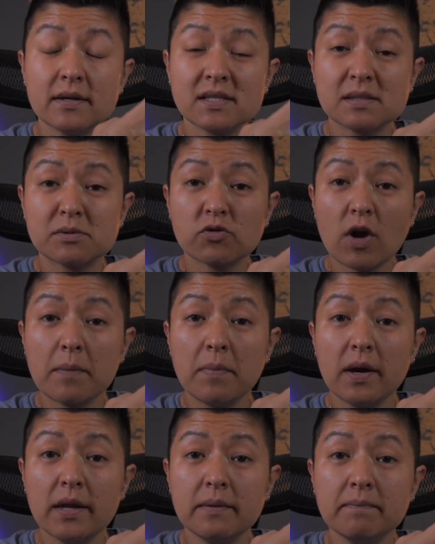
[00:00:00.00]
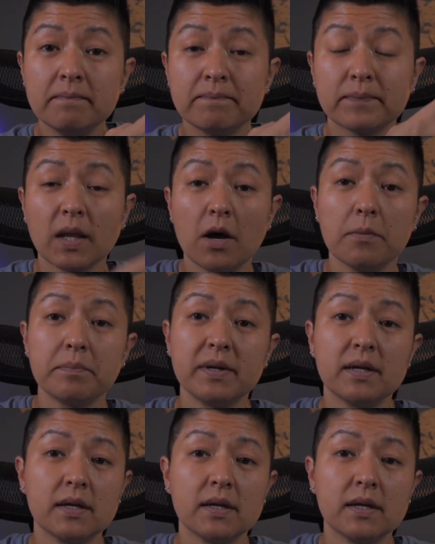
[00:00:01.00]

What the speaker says: subscribe button up